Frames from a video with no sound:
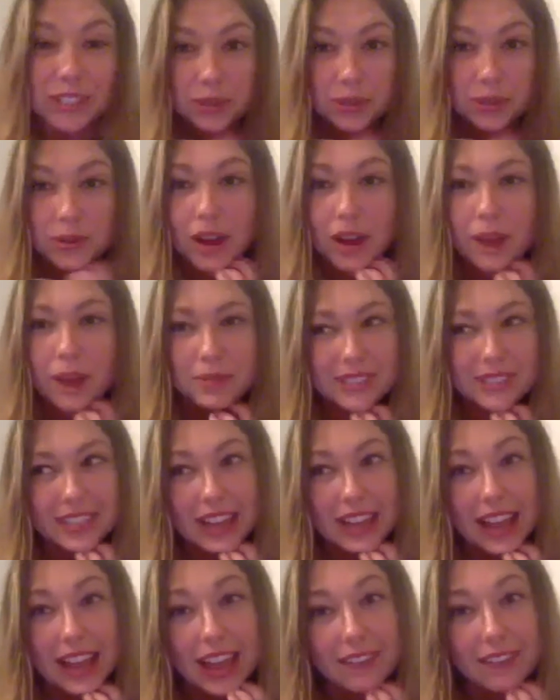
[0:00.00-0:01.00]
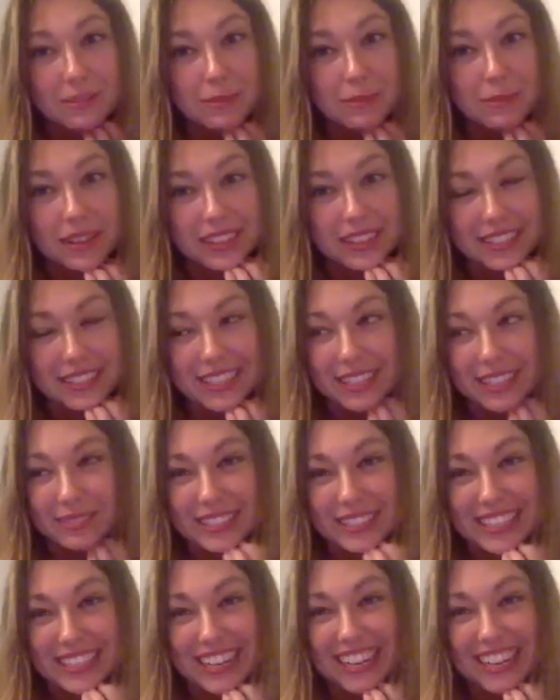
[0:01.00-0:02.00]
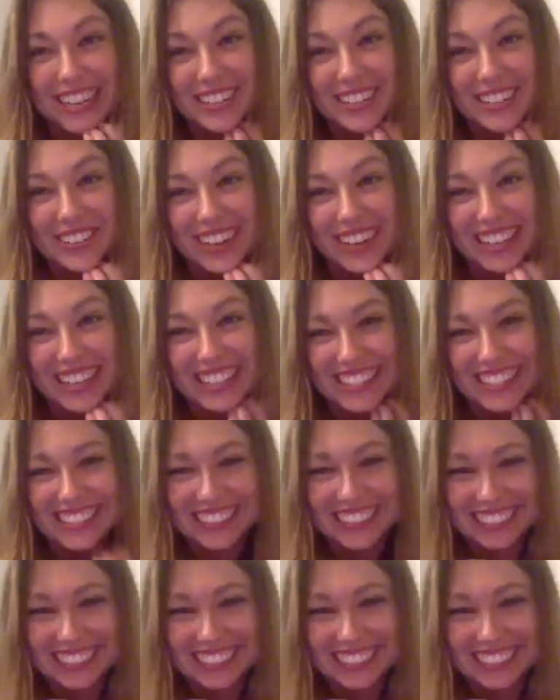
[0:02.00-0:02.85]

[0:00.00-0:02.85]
true. I will say I haven't made the same mistake twice.